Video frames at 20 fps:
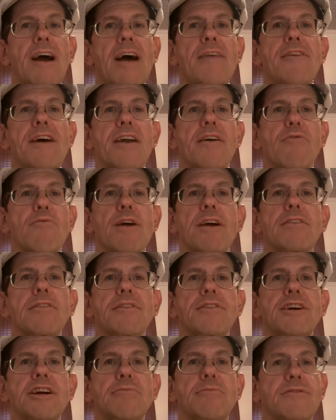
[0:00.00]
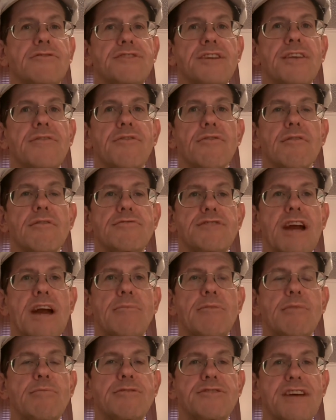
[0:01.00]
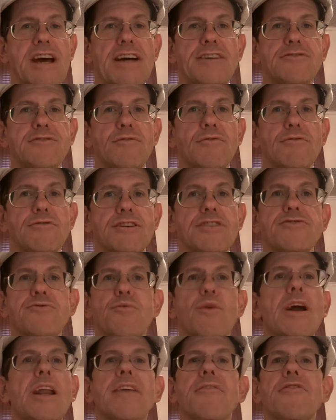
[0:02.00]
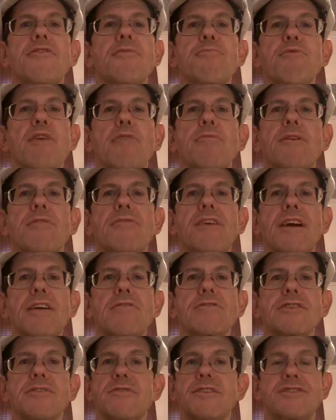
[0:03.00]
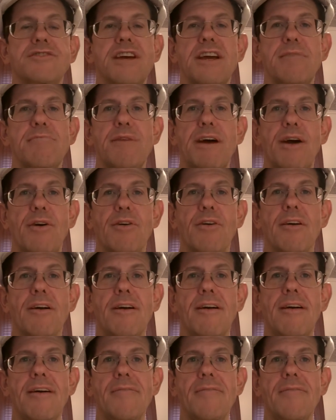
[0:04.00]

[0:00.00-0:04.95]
have had a rectal tube of C4 jammed up his asshole just waiting for the probing fingers of his state power?